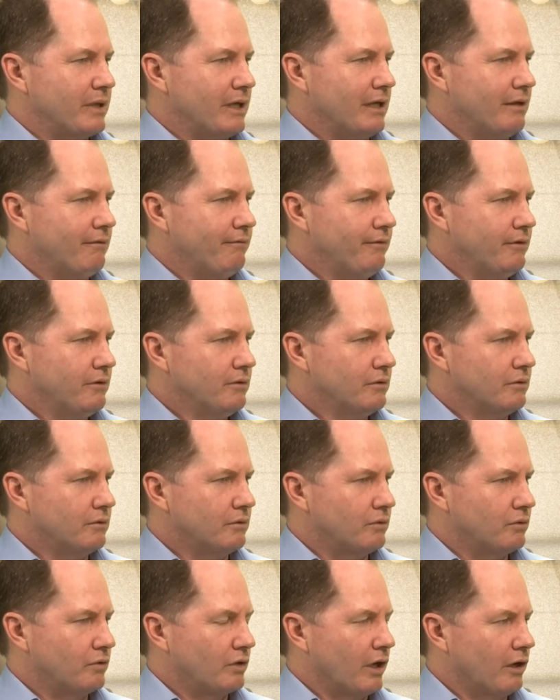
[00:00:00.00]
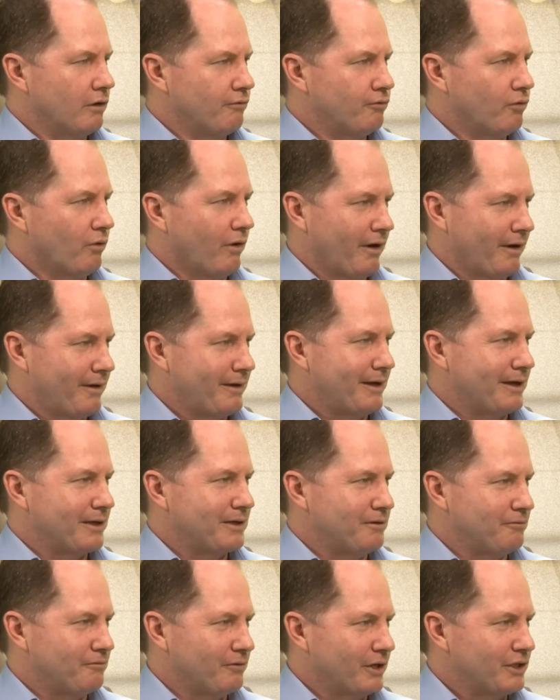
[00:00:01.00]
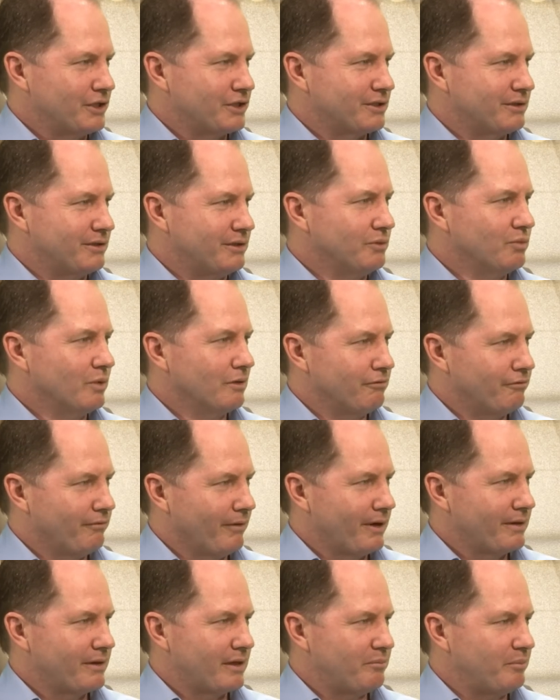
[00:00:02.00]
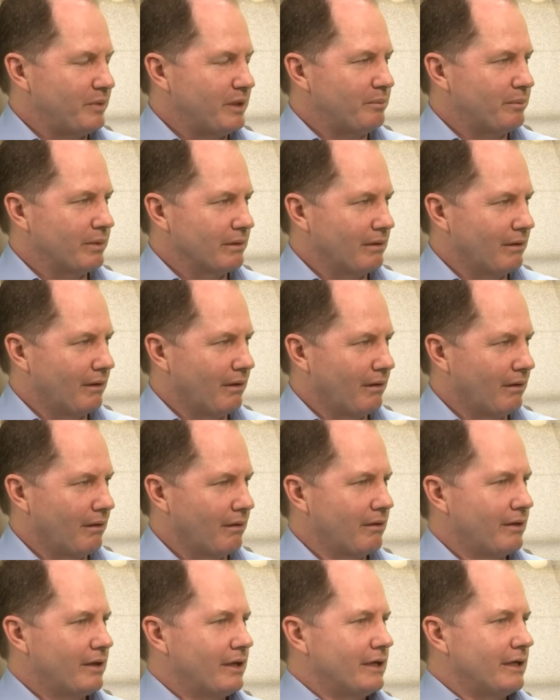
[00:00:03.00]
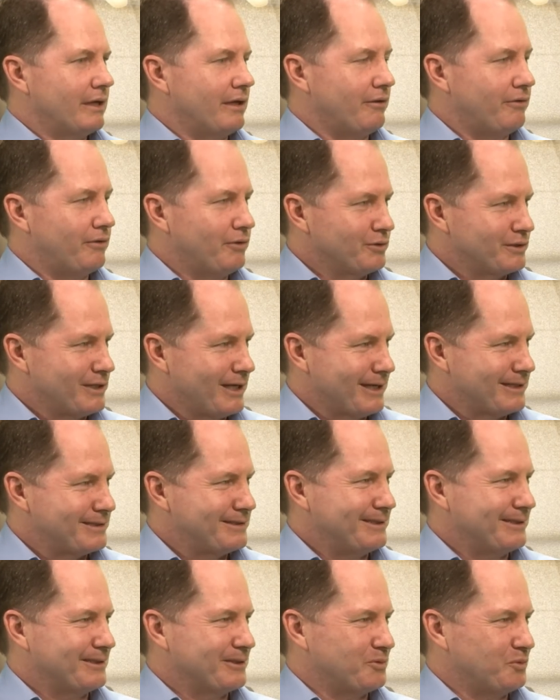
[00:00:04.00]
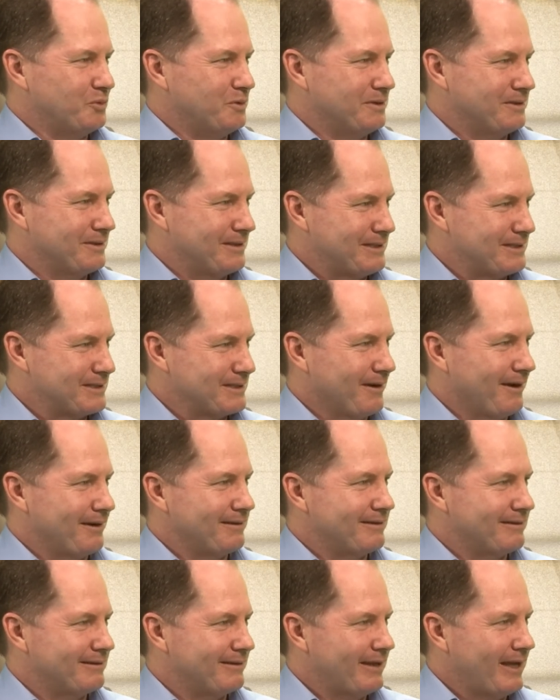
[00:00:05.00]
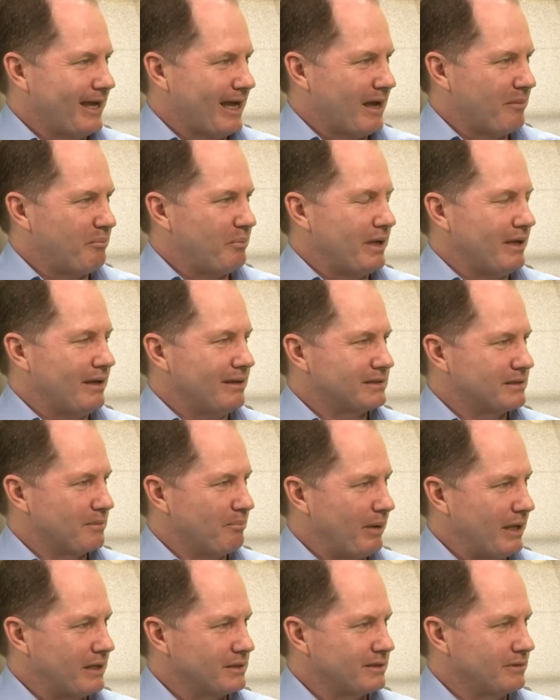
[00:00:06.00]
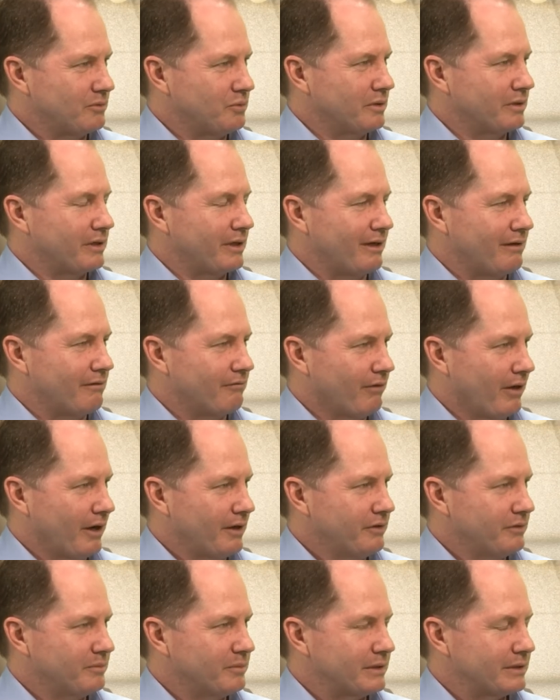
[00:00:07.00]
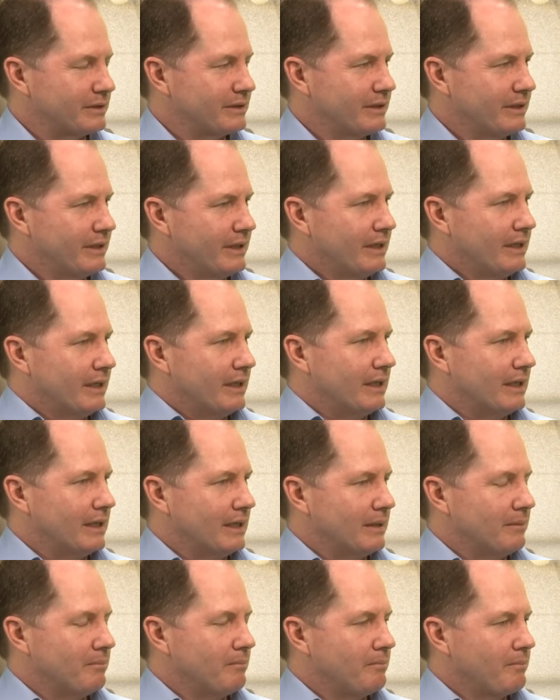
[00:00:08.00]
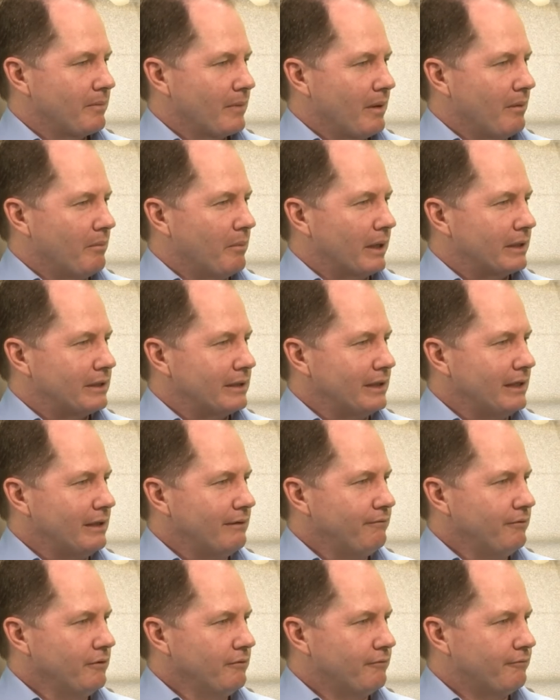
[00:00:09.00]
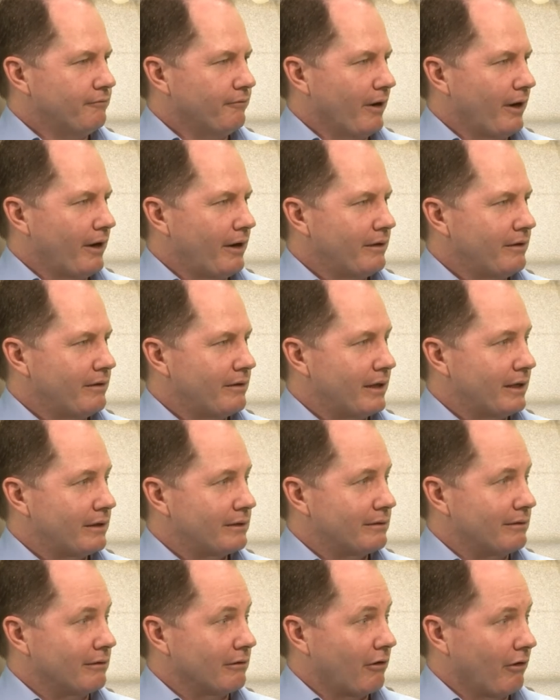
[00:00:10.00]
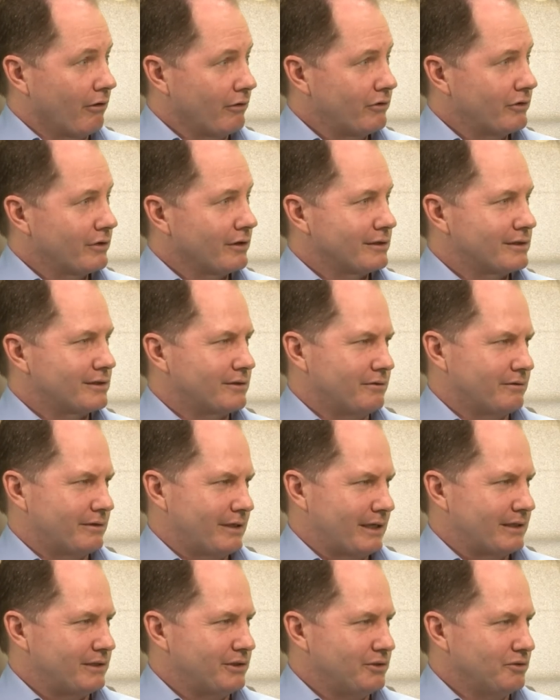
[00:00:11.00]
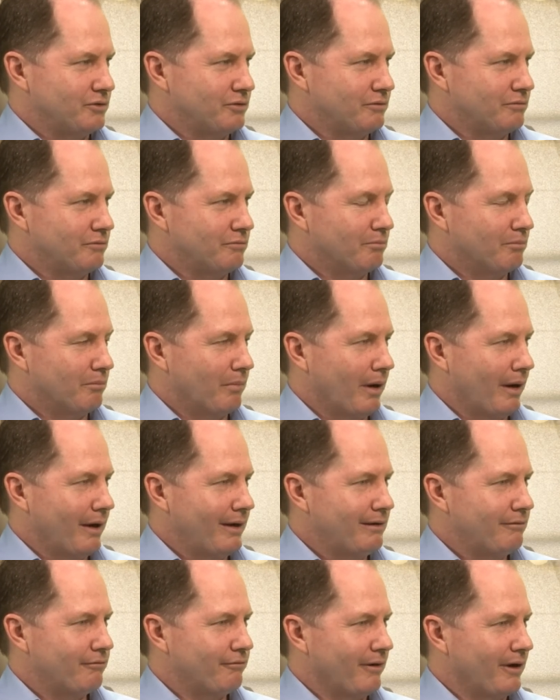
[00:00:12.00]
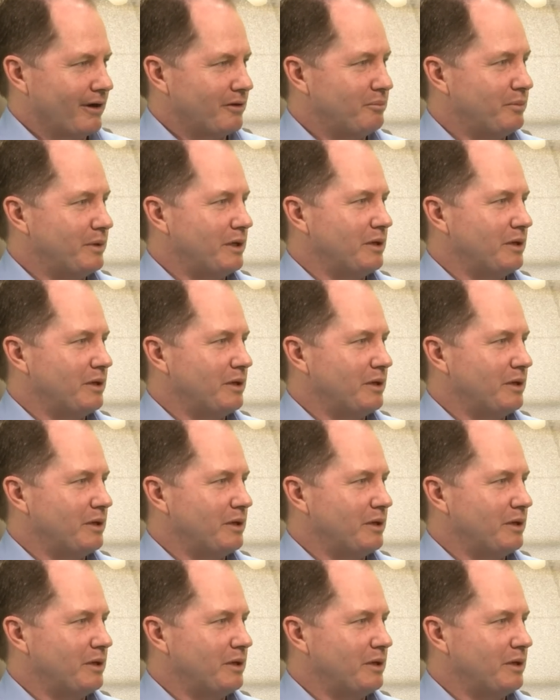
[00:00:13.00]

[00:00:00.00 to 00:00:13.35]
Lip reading: If you go for high activation, you will find that people are enthusiastic at work, excited, they're happy, it's a pleasant working environment. But if you find that the contrast to that, you might find